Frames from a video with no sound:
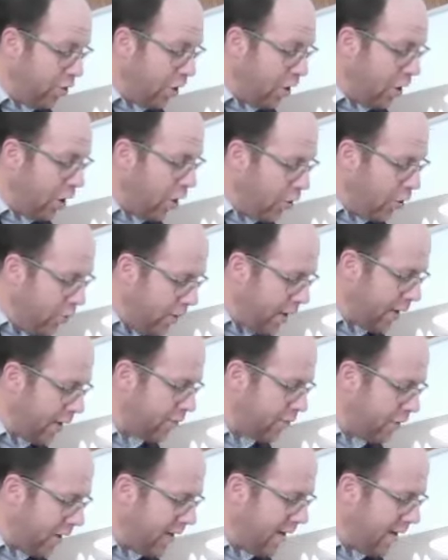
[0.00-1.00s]

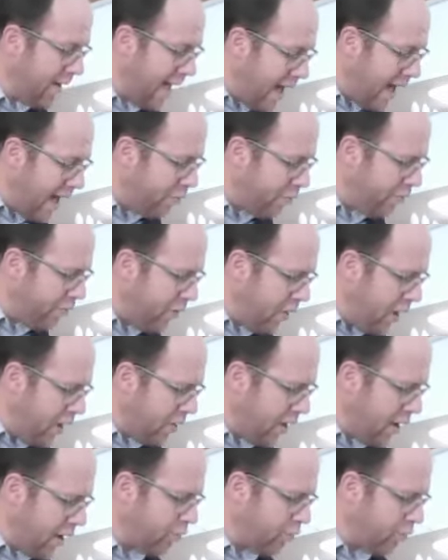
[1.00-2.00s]
it's not enough
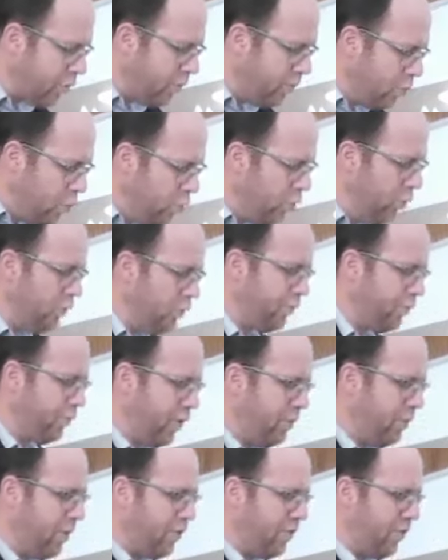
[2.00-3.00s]
that it's
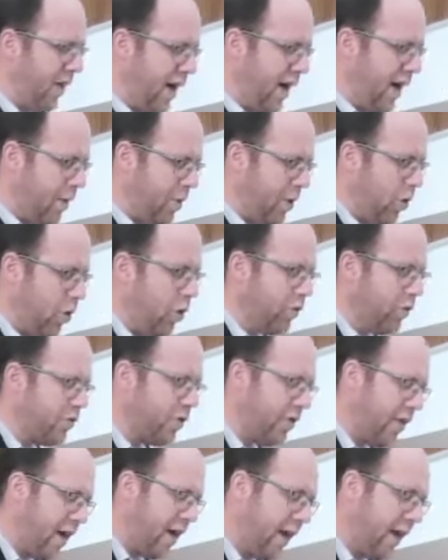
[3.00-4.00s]
removed from the fire, but
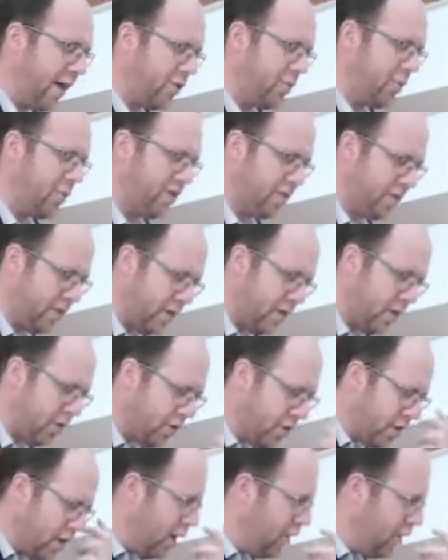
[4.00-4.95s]
also that it has to be sealed.